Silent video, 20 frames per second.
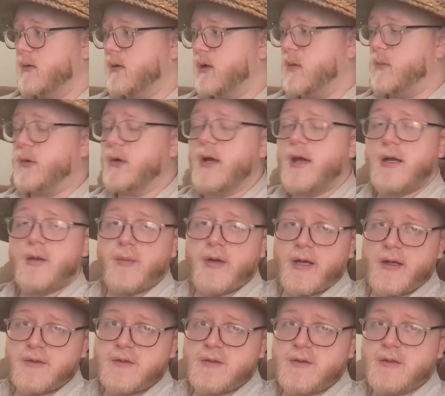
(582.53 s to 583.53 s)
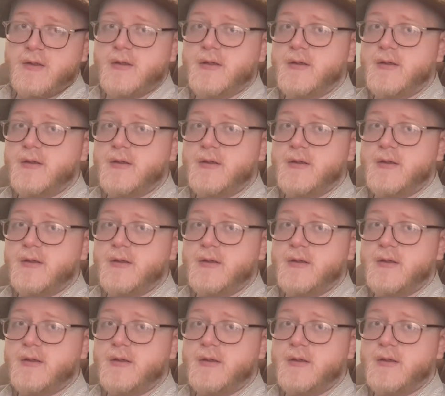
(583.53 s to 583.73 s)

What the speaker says: Keep your head about